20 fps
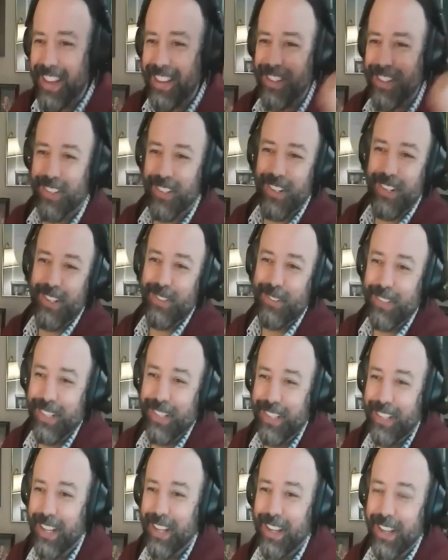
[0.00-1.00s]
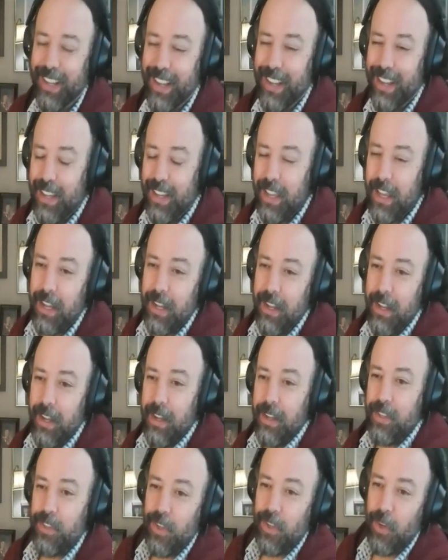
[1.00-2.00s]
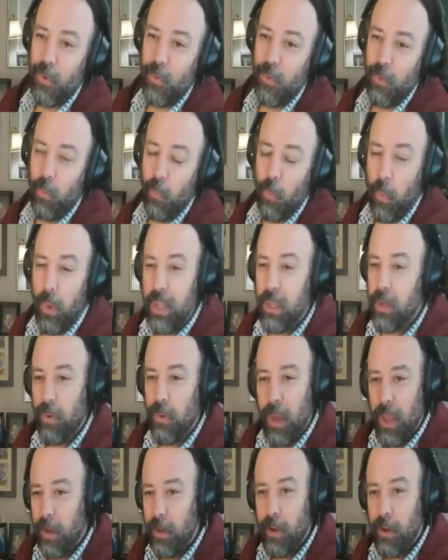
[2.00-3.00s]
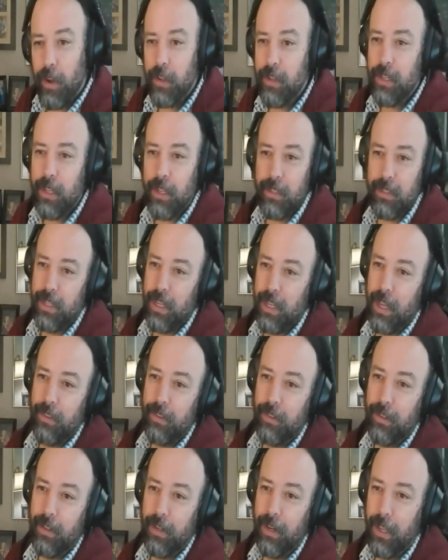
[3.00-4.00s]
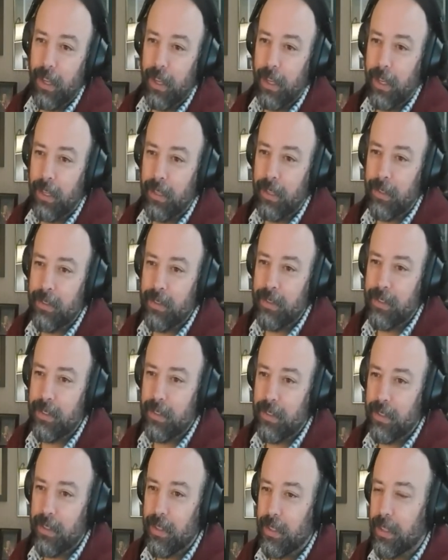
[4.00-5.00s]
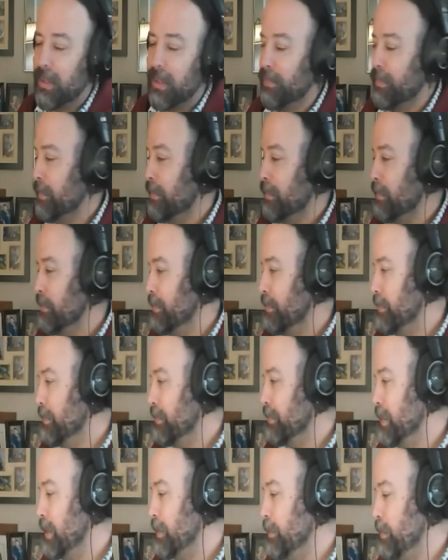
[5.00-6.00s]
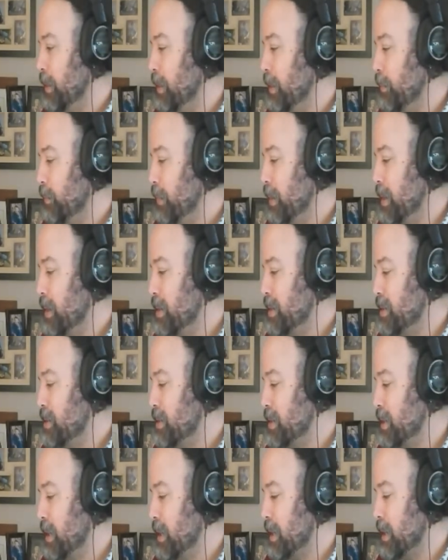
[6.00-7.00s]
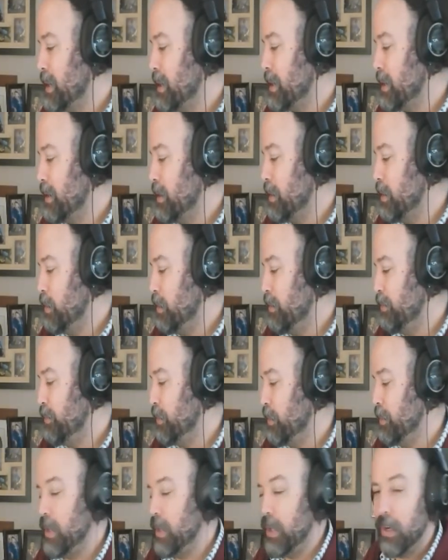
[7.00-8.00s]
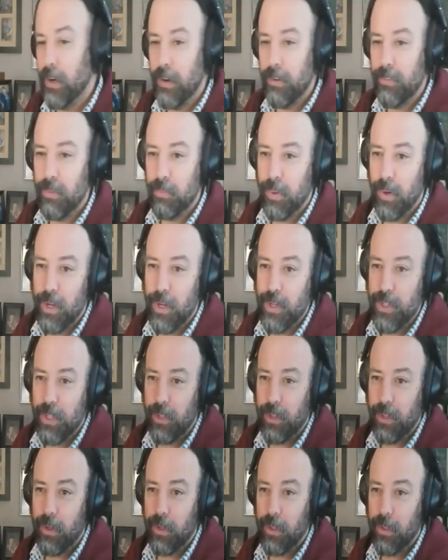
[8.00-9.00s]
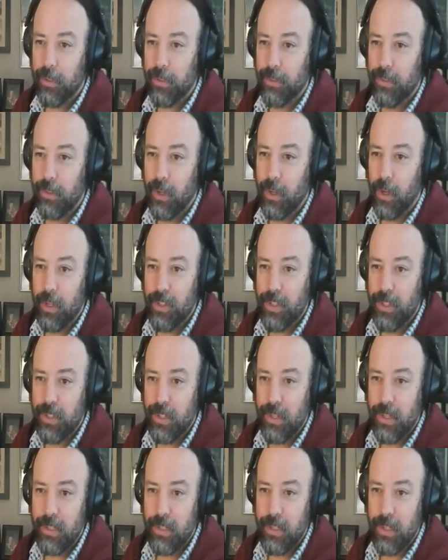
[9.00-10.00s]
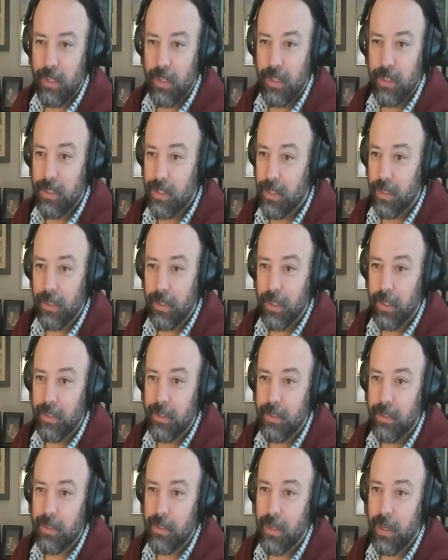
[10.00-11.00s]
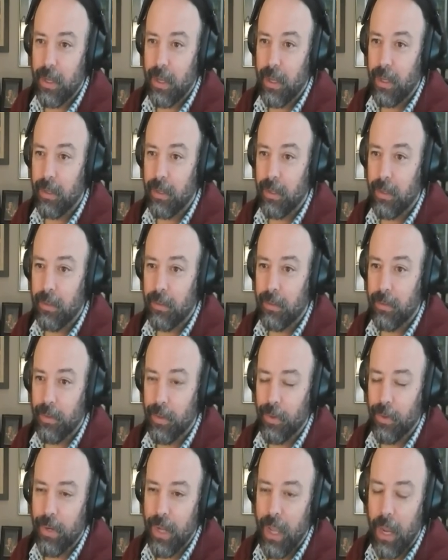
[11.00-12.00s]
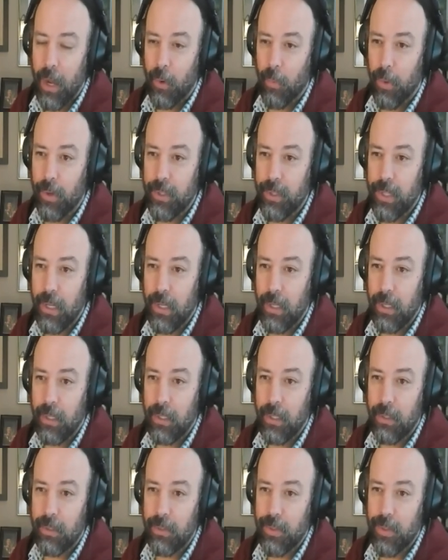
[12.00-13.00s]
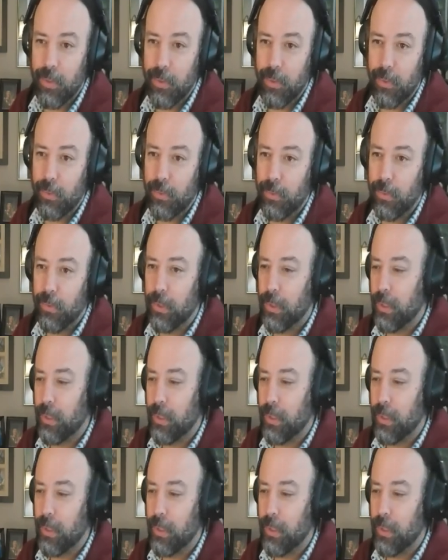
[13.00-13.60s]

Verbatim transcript: George, we're gonna So we created content together, and it was you know, a full year of a project called Consciousness and Consilience, and you know, now we're taking it to